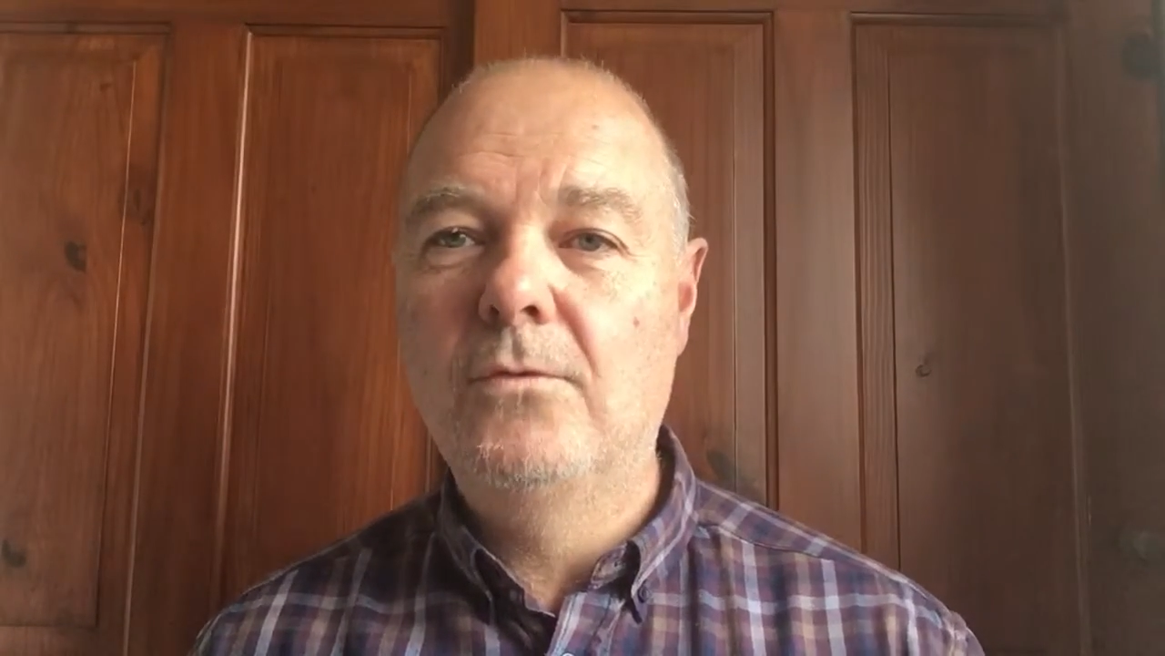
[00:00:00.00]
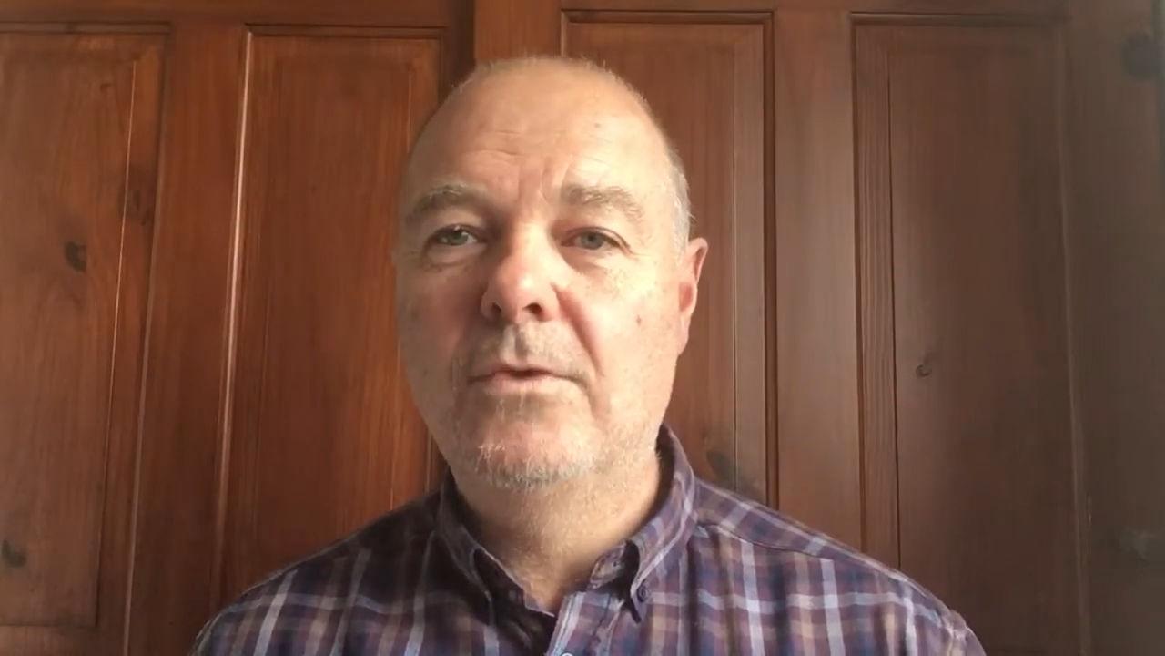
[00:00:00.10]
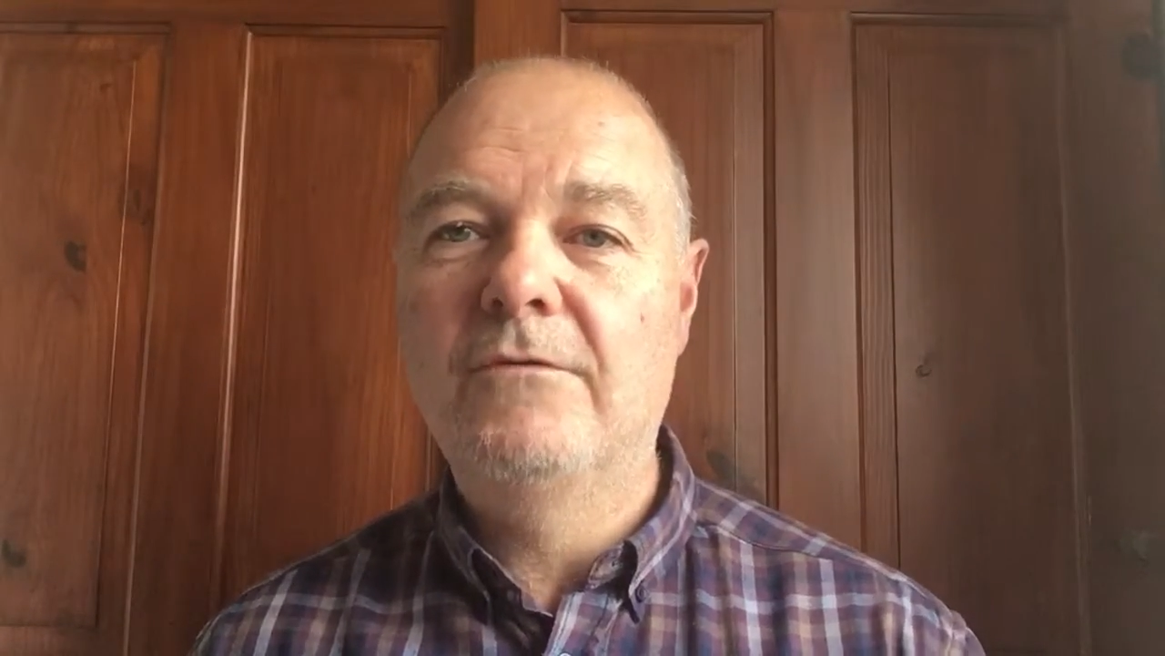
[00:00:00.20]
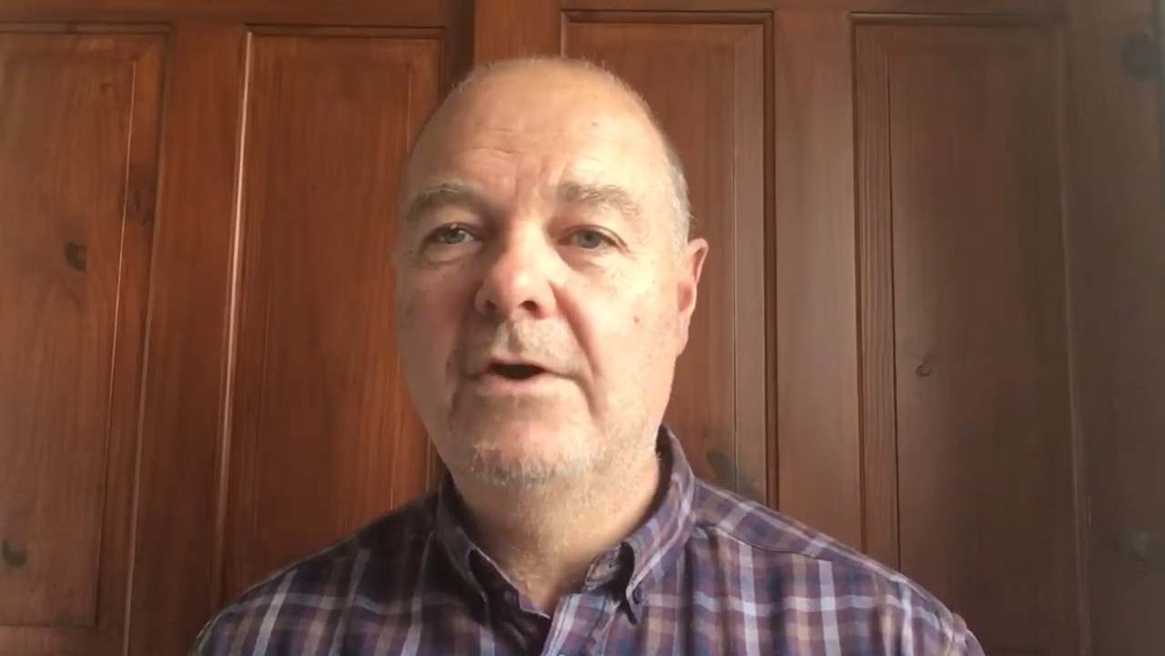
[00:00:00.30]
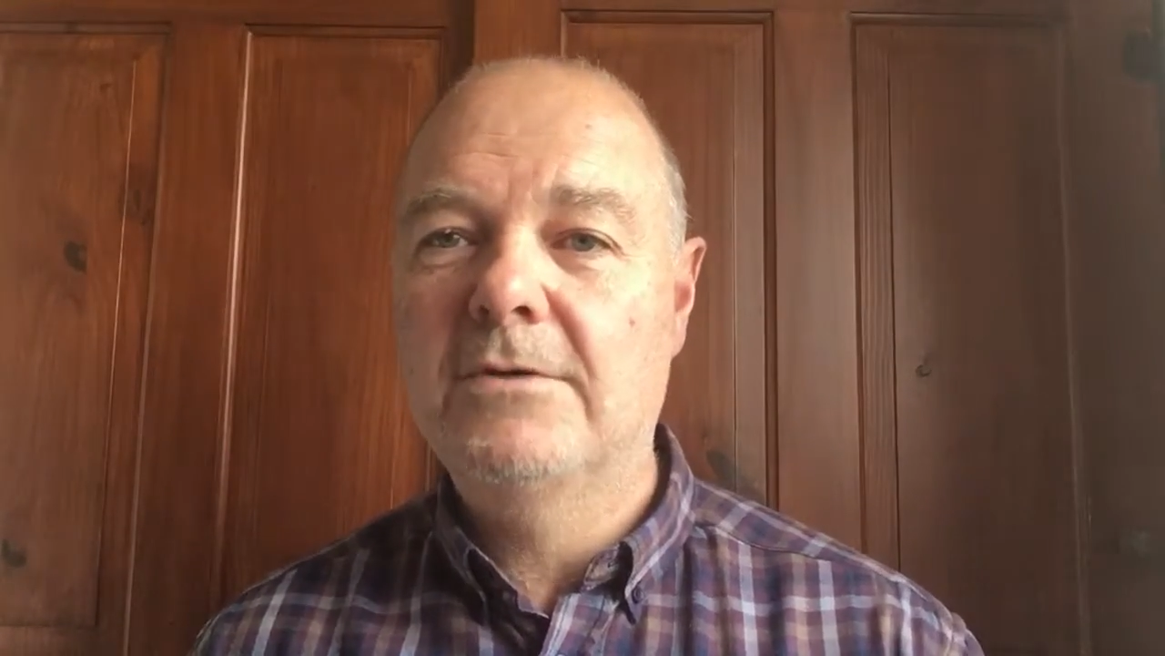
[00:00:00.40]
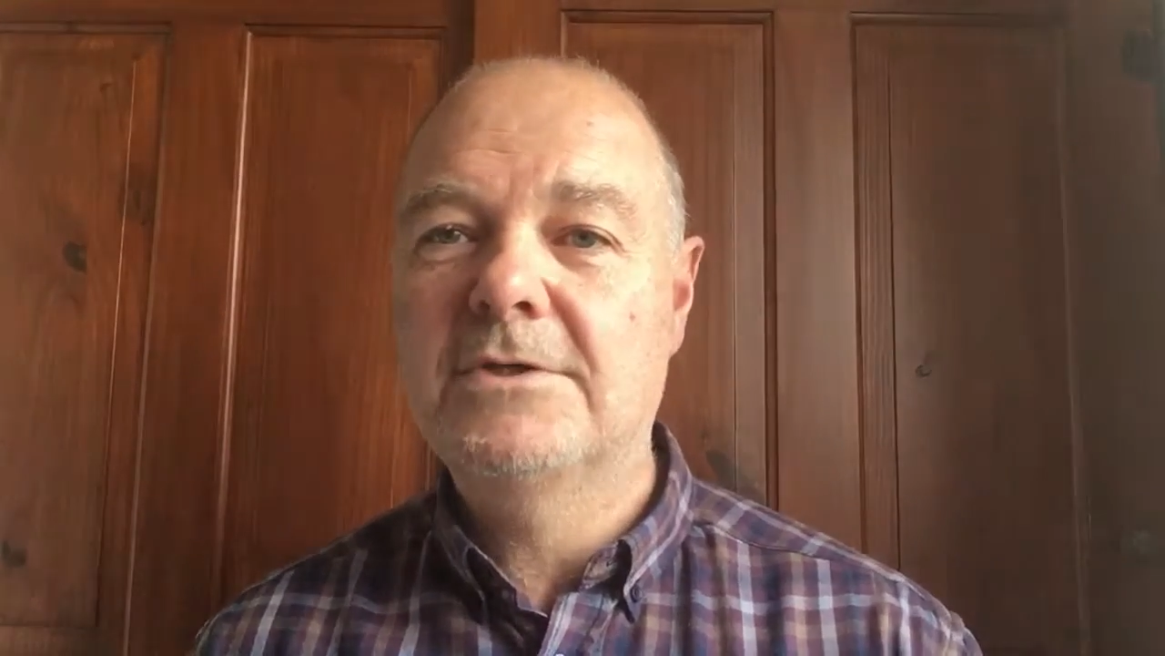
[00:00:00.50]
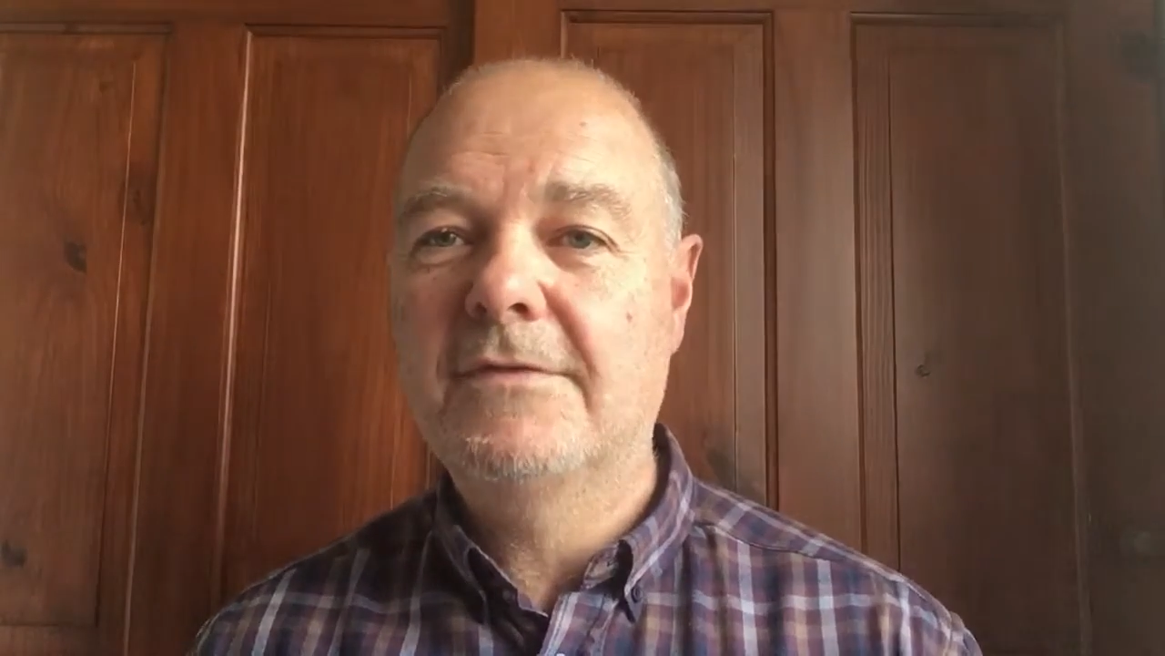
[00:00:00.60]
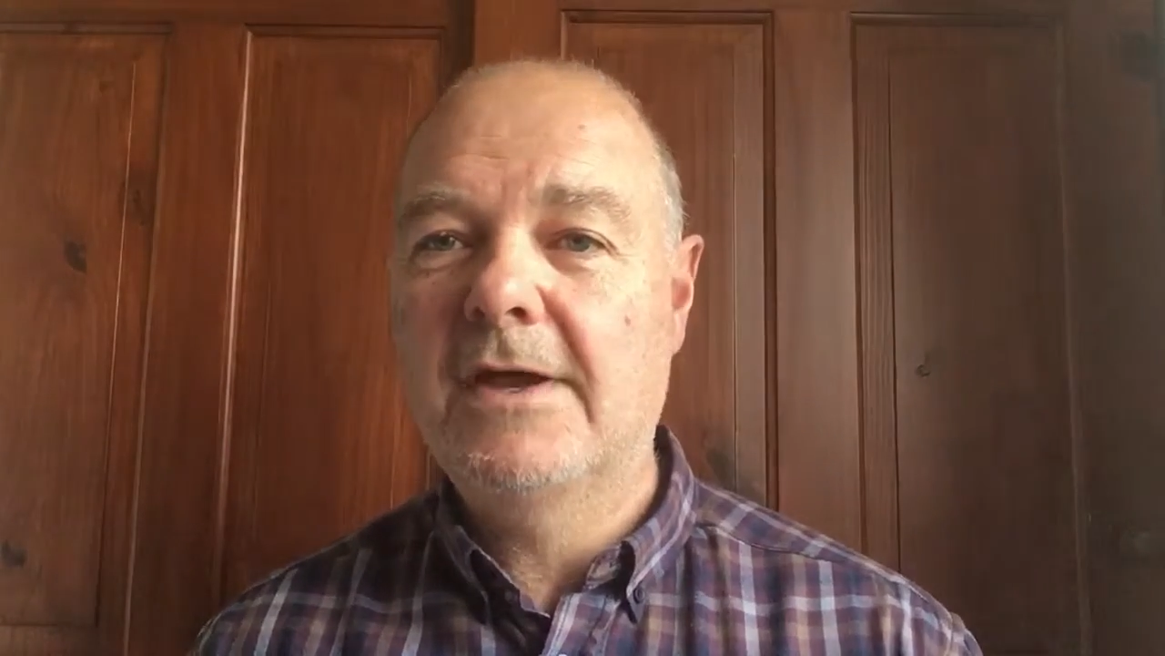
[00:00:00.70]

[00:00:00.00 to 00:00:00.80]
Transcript: all the files on